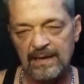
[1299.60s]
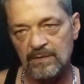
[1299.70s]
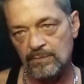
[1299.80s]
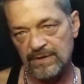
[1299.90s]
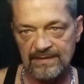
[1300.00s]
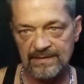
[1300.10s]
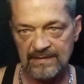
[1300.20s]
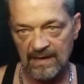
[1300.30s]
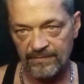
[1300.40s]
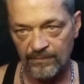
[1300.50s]
He could bleed to
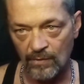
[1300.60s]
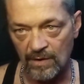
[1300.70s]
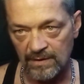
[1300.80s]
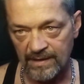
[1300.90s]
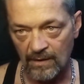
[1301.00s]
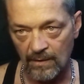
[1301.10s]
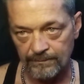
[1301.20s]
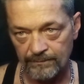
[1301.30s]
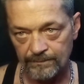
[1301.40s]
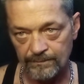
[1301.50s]
death for all I
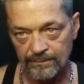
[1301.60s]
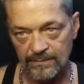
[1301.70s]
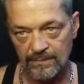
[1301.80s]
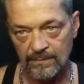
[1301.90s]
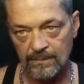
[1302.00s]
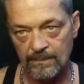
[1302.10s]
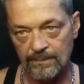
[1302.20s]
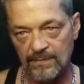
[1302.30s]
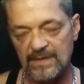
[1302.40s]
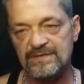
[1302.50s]
care.
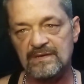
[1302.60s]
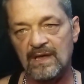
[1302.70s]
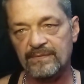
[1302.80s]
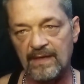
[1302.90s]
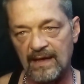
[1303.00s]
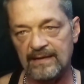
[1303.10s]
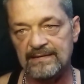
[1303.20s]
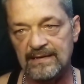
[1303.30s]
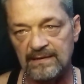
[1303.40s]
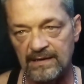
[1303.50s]
It's not that I
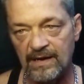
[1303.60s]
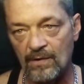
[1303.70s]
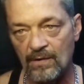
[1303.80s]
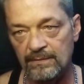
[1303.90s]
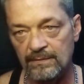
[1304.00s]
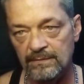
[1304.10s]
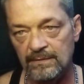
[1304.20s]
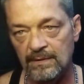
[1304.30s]
didn't care.